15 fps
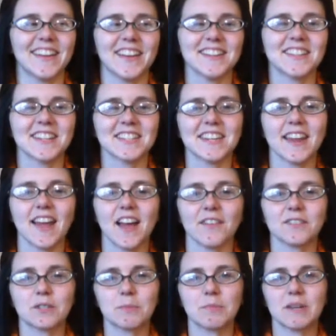It doesn't
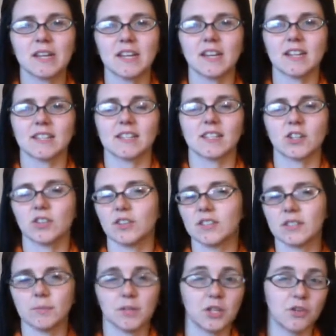have to be necessarily
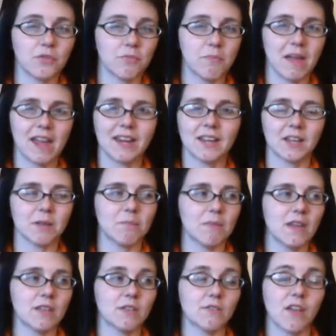something you've made. It can
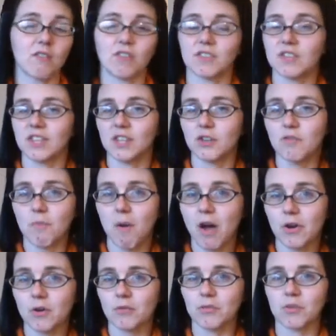be the favorite thing that you've
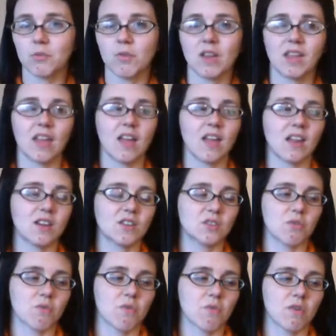bought over the
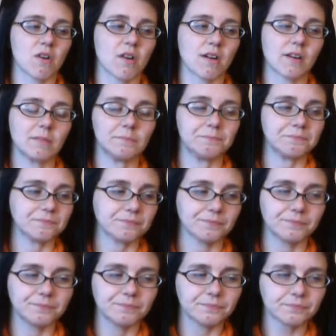weekend, or
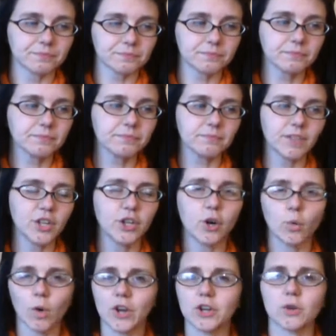
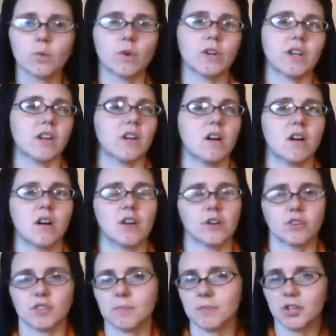what you're working on,
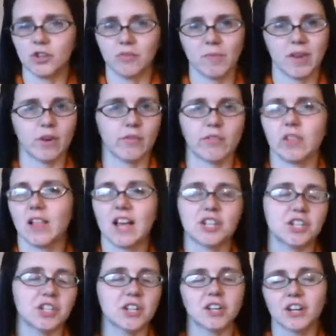or something you've made over the
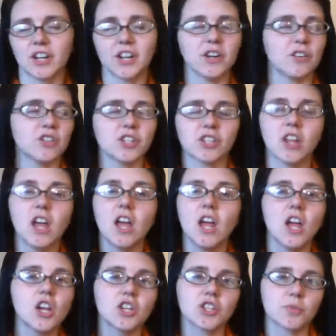last year, just
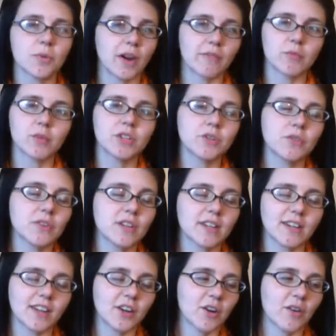whatever. We do
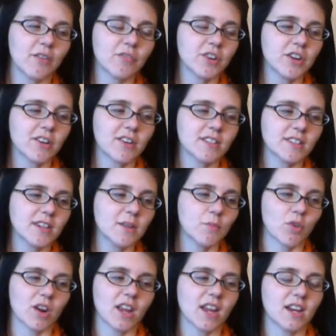it, every year on Sunday
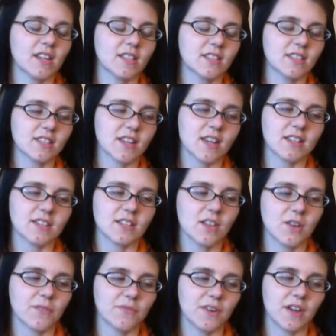morning, and it's a
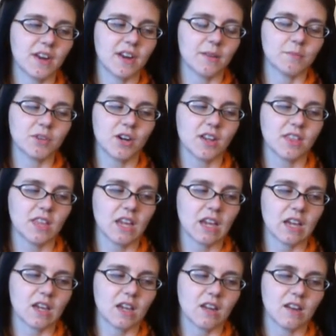lot of fun. I'm trying to
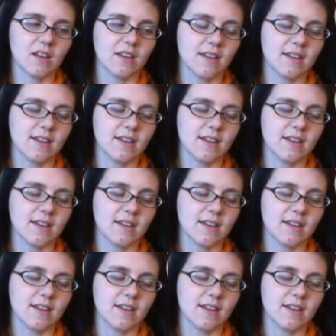think.